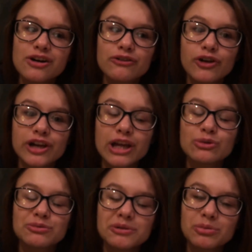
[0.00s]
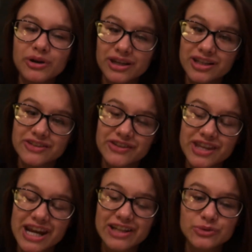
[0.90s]
vlogging would be pointless for
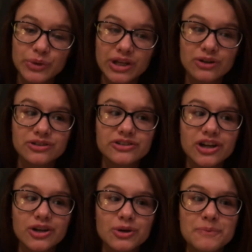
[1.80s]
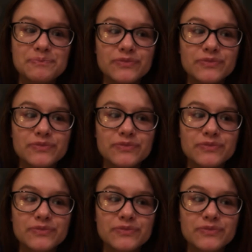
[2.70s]
the next week or so.